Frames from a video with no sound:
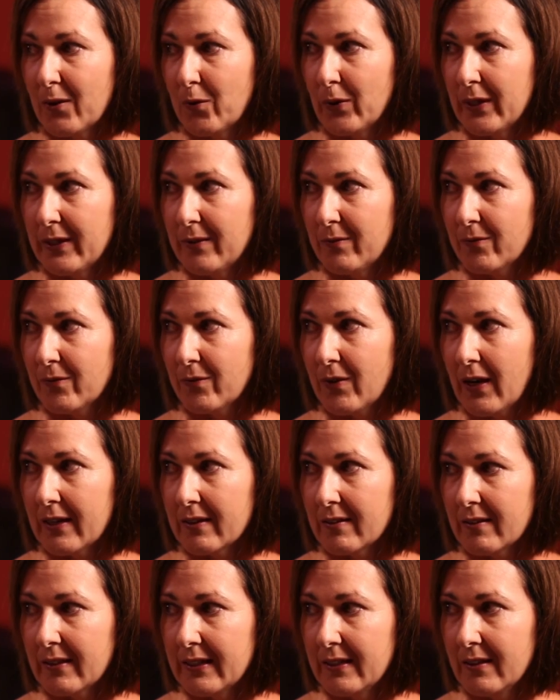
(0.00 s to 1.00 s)
We
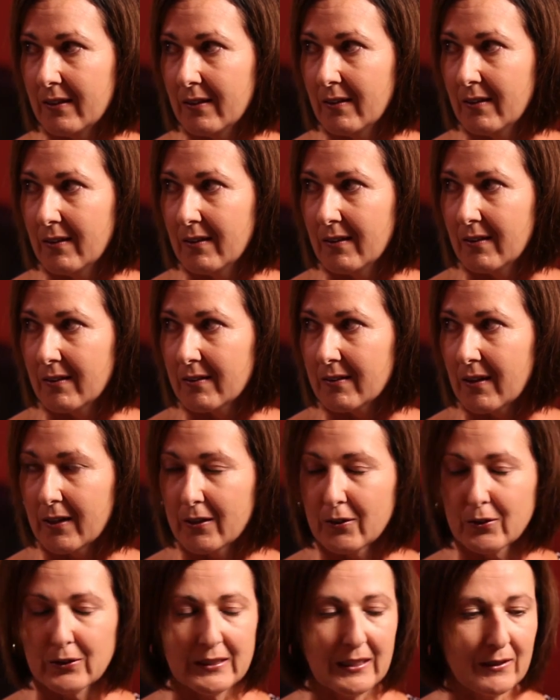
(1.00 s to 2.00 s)
finally
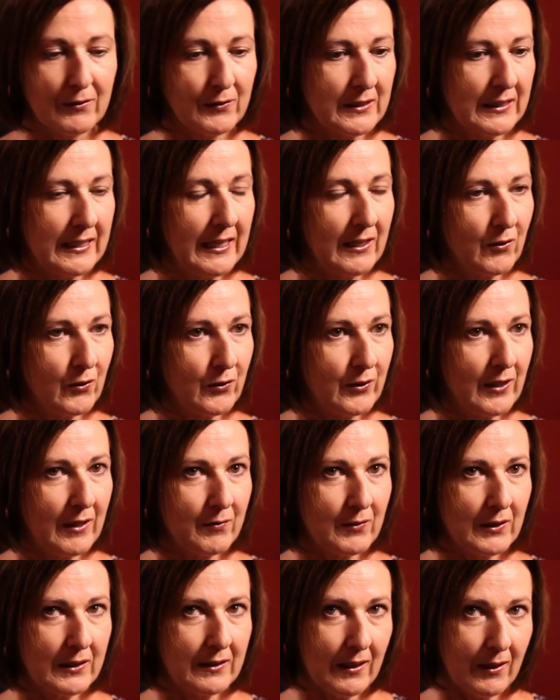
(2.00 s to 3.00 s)
got ourselves together
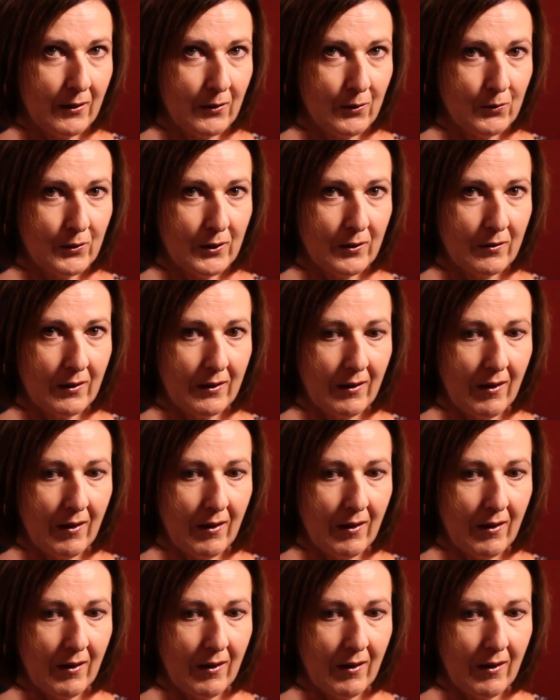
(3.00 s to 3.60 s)
enough to go to the